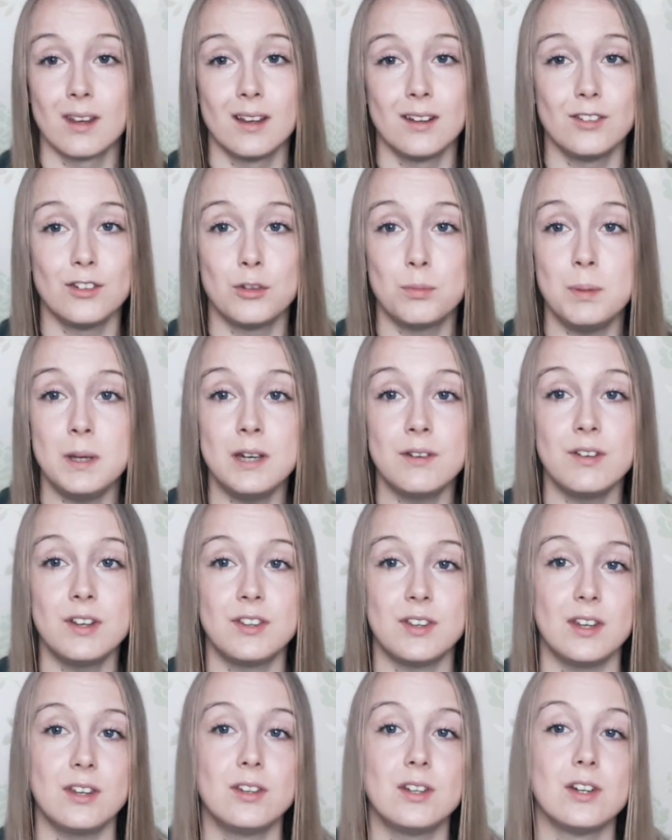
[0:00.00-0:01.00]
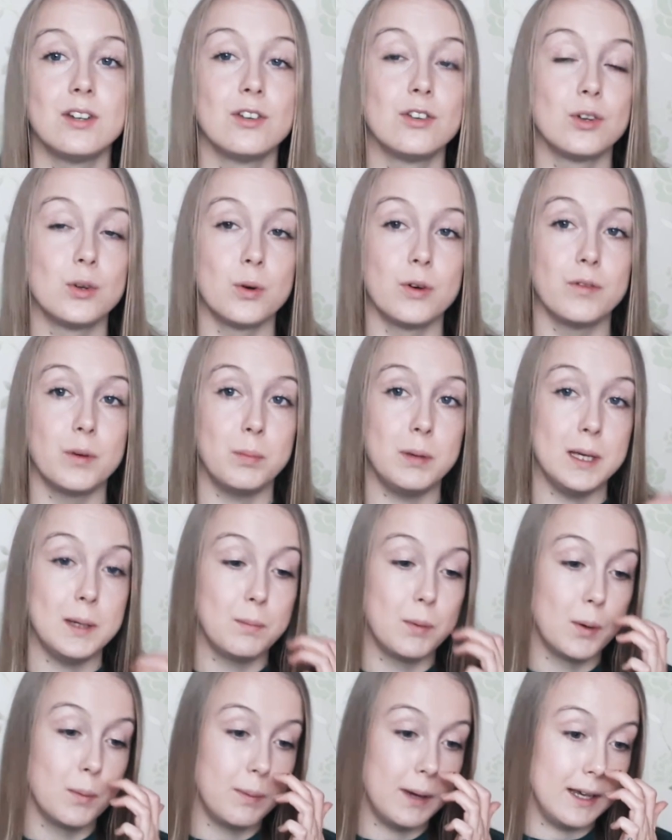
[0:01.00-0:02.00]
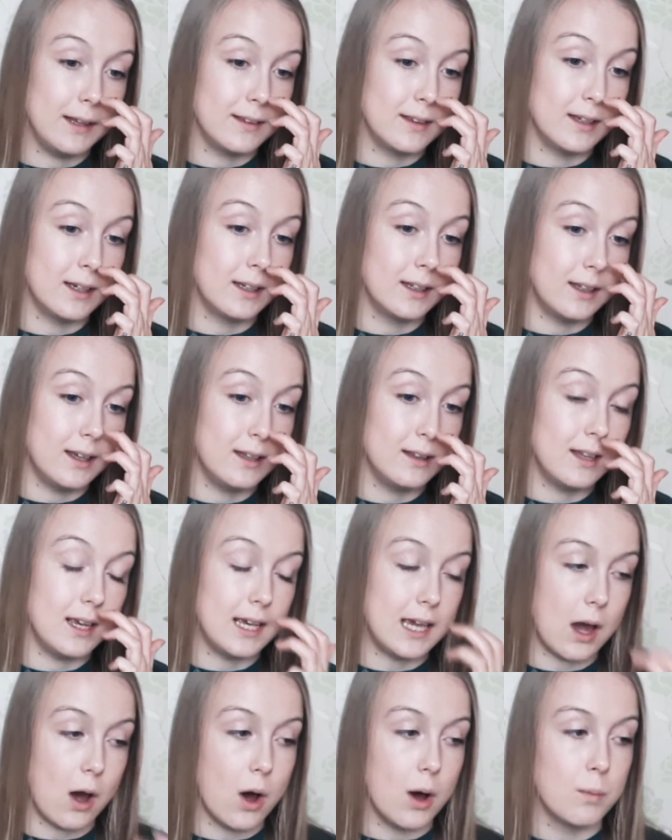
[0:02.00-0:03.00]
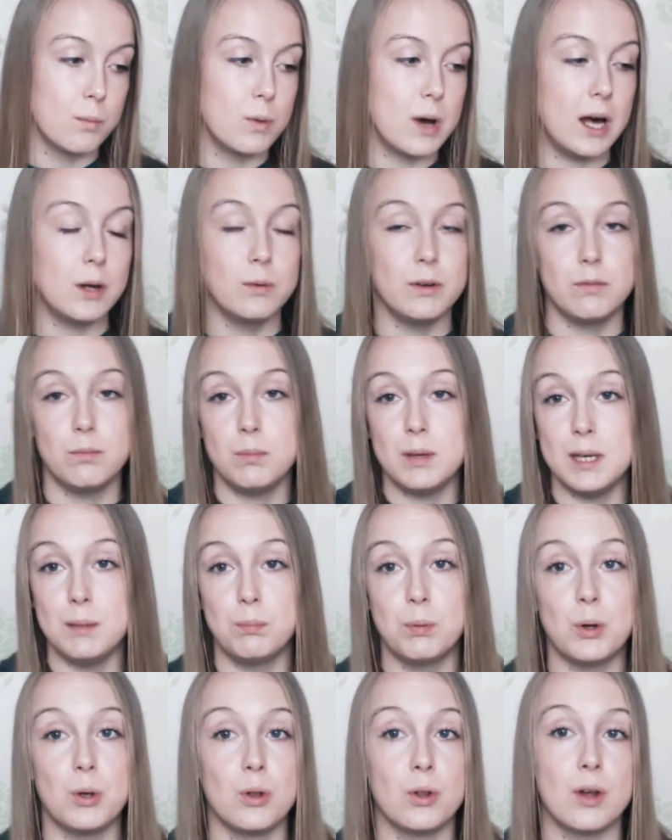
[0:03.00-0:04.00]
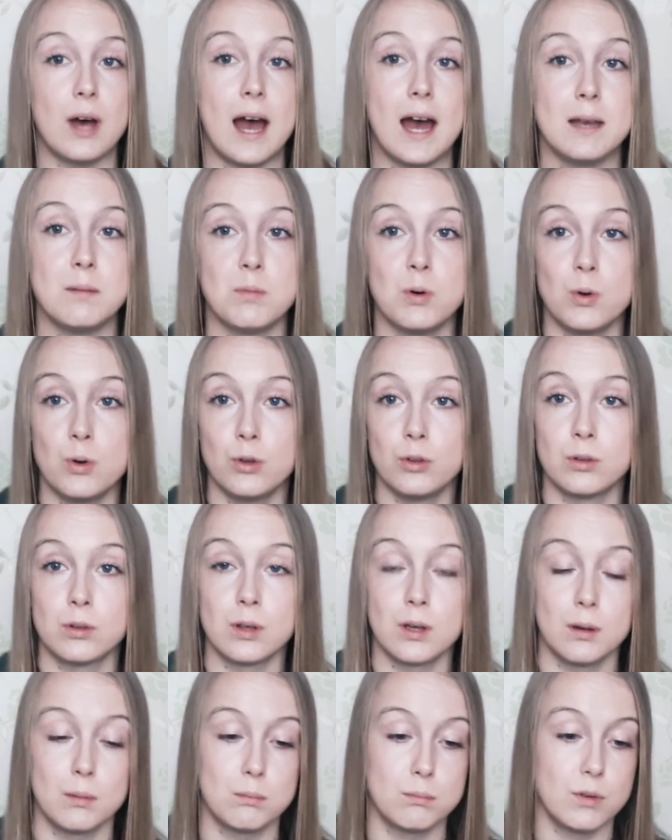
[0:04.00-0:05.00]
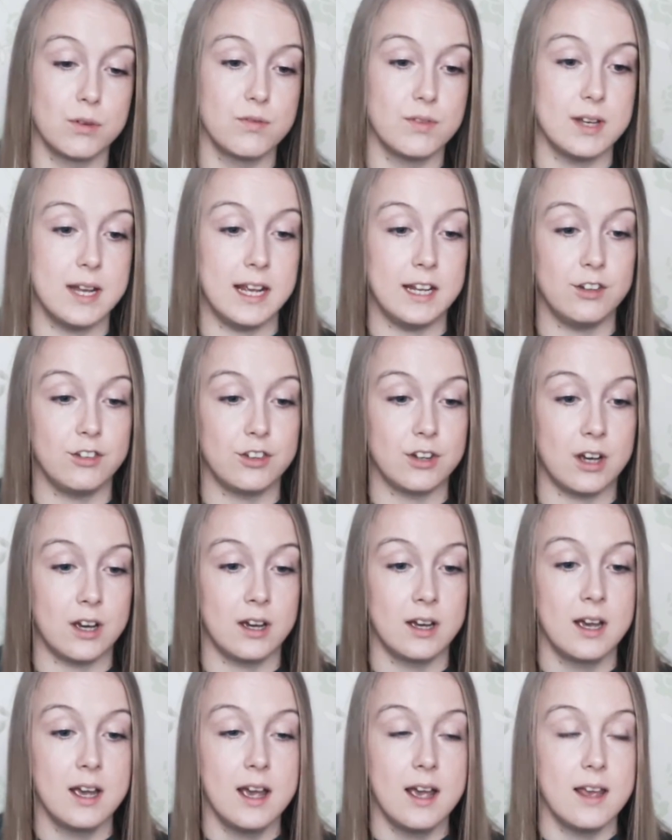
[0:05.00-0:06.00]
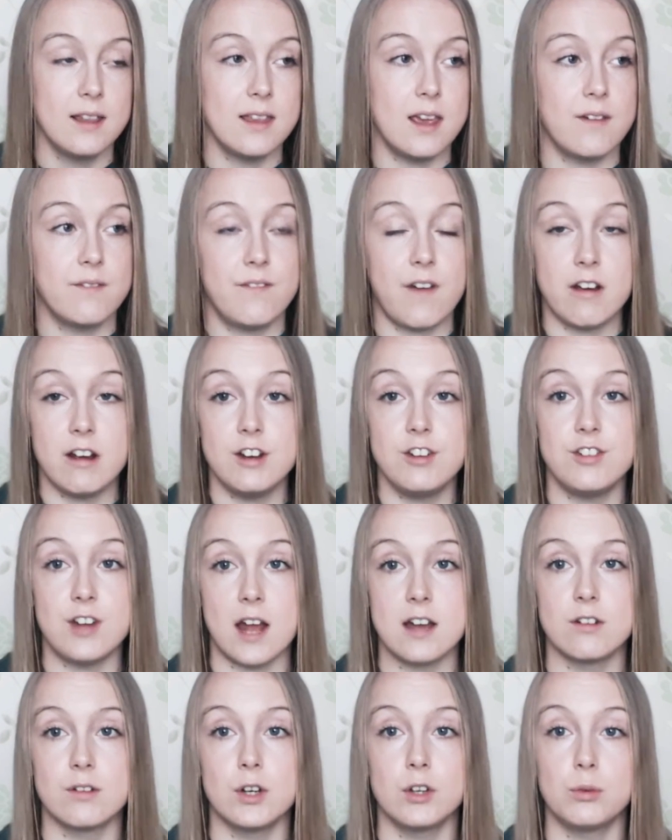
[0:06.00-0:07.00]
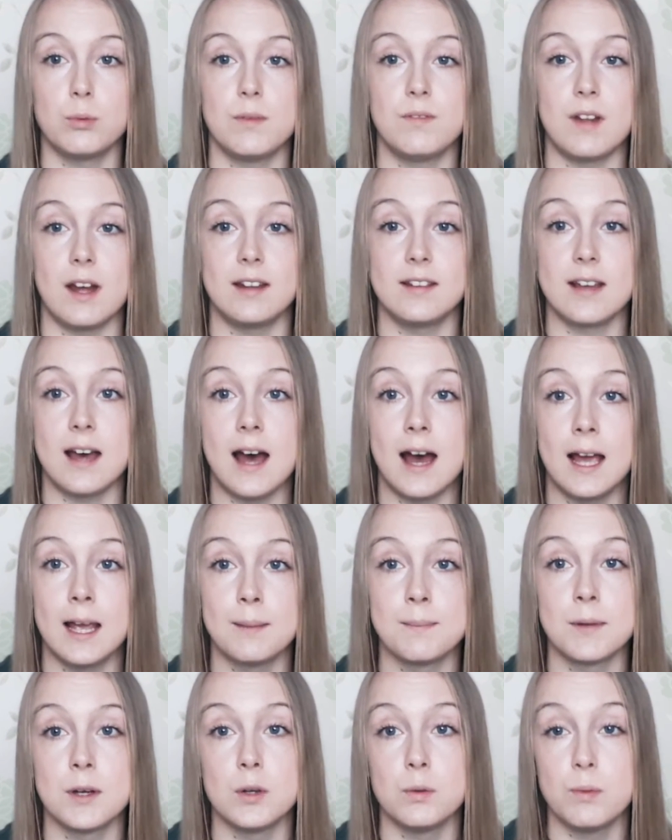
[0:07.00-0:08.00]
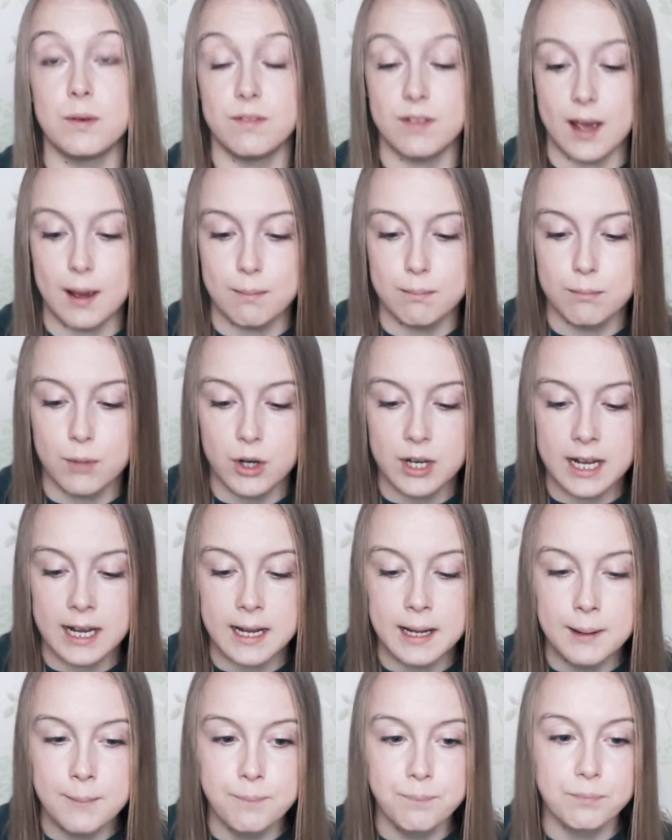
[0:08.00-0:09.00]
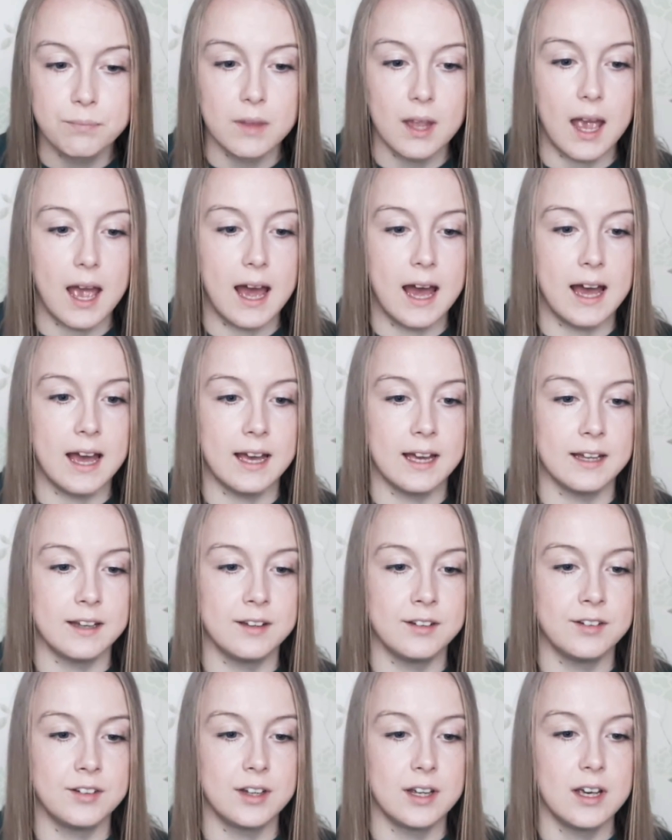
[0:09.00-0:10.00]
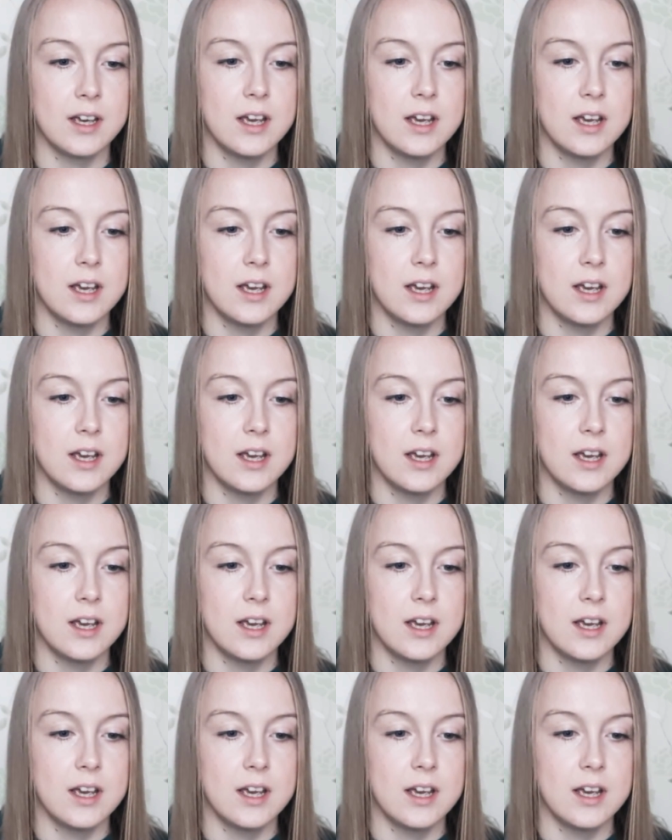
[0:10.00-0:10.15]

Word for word: just be of assistance to other people. Basically, they get on well with people, animals, Mother Nature. They're very generous with their time and with their money and